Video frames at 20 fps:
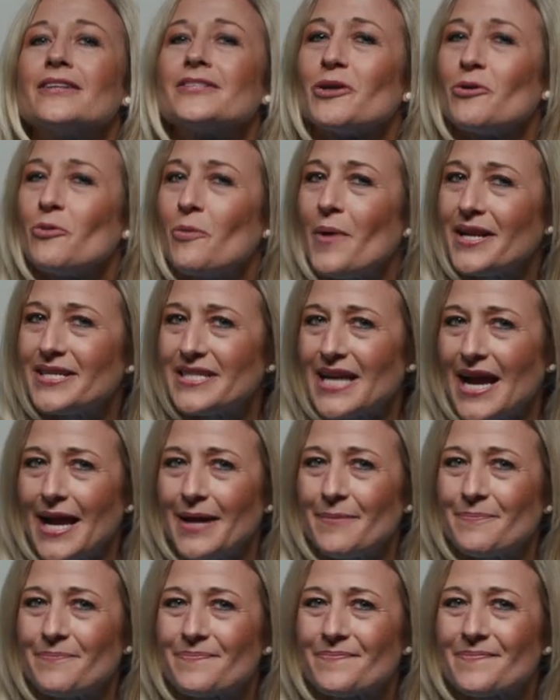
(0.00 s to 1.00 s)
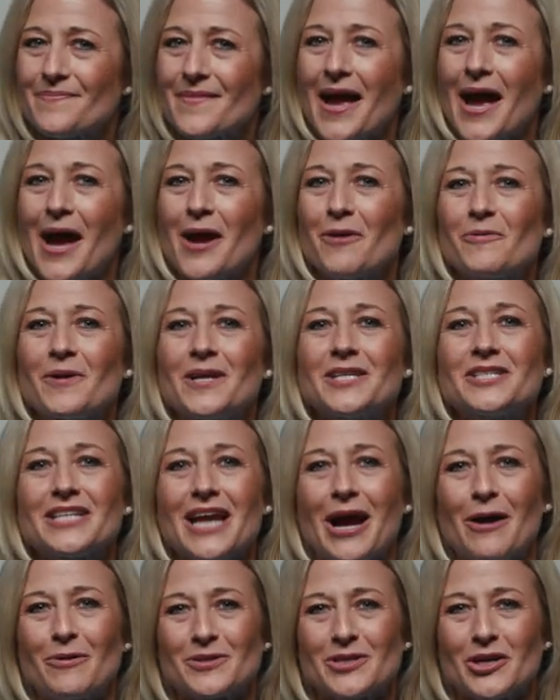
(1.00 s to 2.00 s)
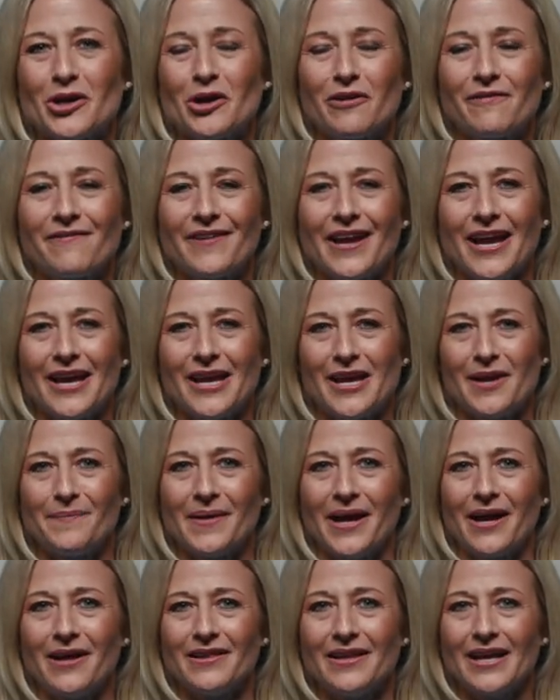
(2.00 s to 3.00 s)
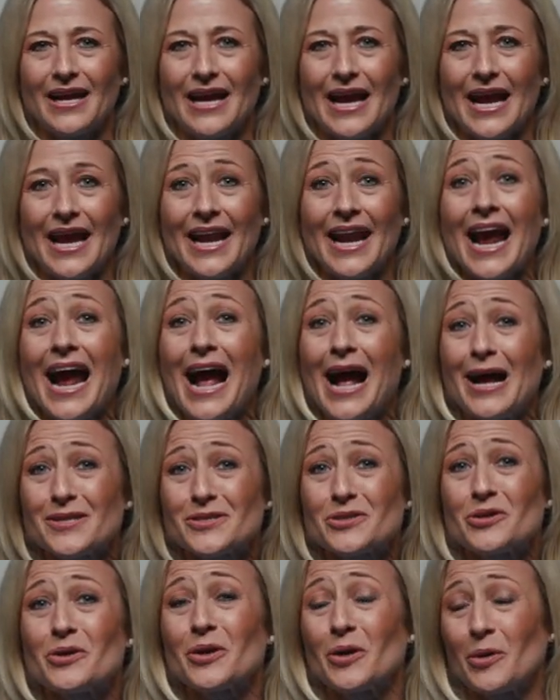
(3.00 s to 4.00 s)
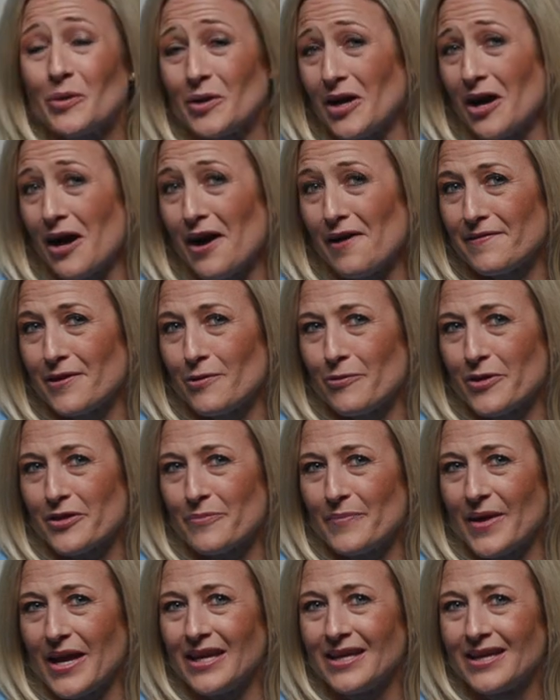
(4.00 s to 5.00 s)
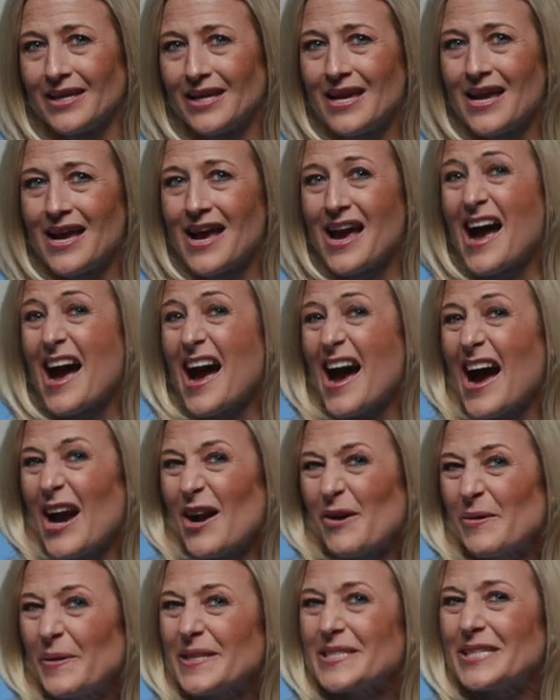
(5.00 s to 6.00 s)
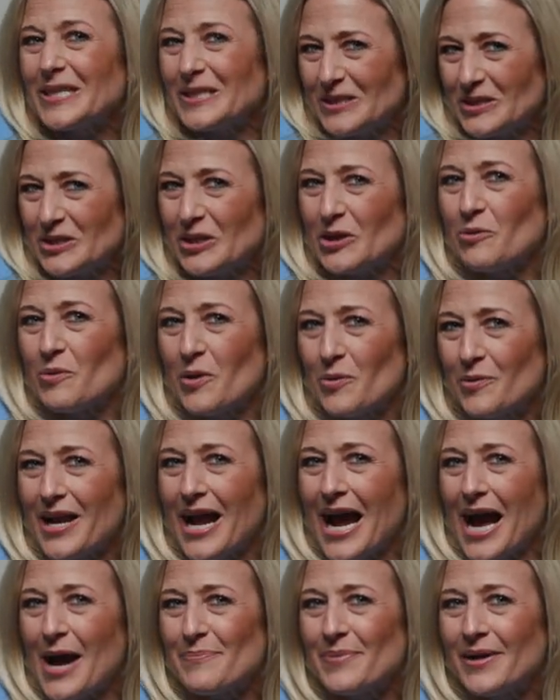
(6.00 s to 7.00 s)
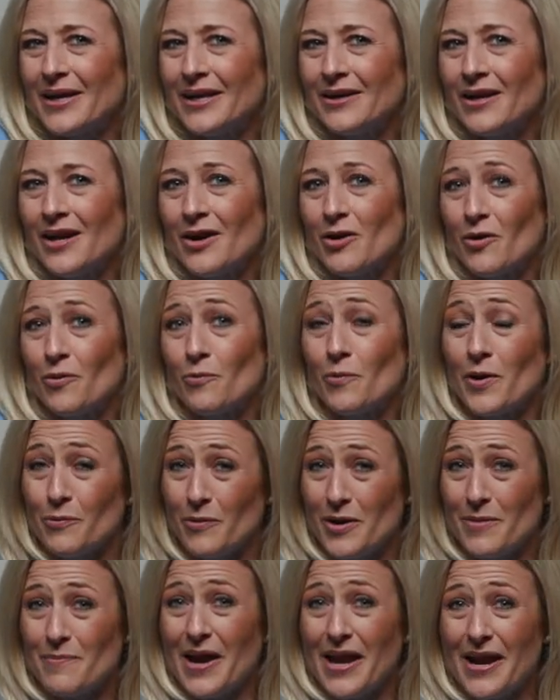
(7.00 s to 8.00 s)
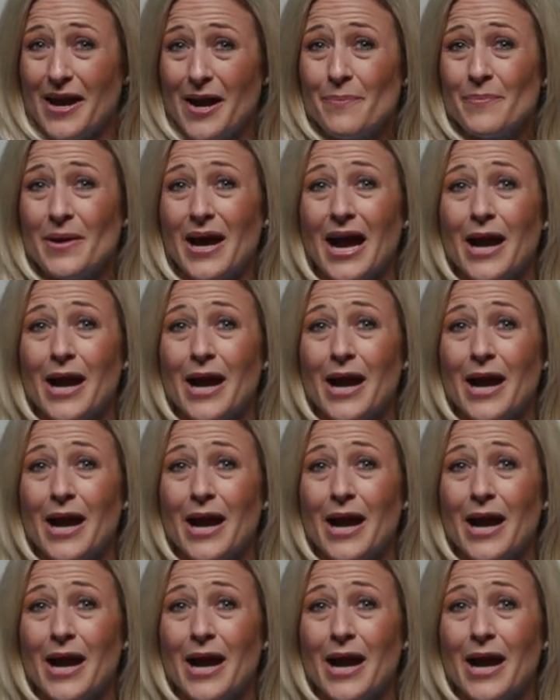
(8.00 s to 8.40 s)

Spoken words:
So one day, I reached out to her via email, and I asked her to go to coffee with me. I wasn't sure what would happen when we met up.